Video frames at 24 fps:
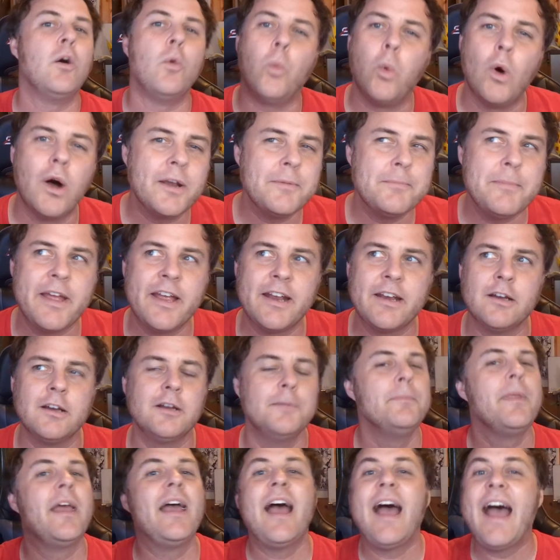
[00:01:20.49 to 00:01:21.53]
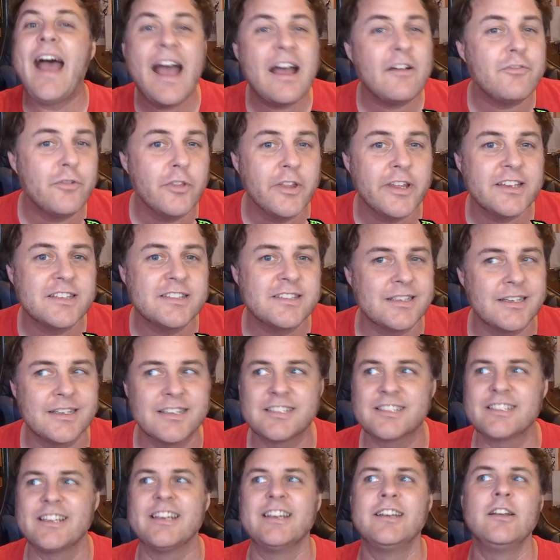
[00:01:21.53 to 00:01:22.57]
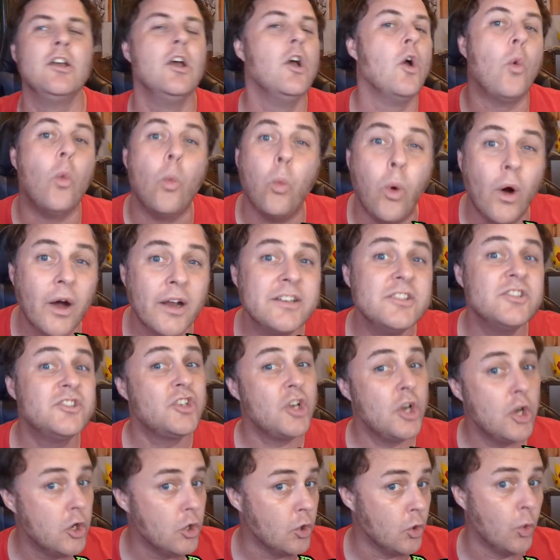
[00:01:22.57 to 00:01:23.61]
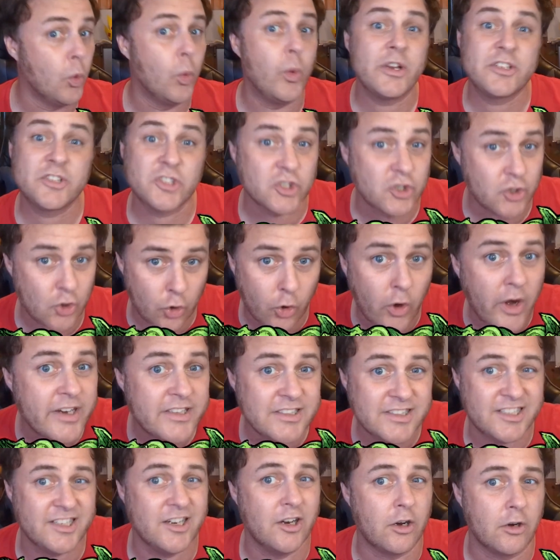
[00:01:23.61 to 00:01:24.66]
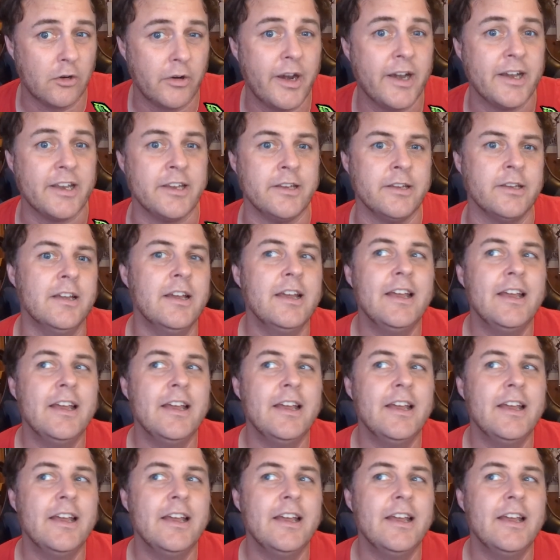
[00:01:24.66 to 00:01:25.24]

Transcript: 1 mana, Halfling Citizen, 1/2, which is crazy already.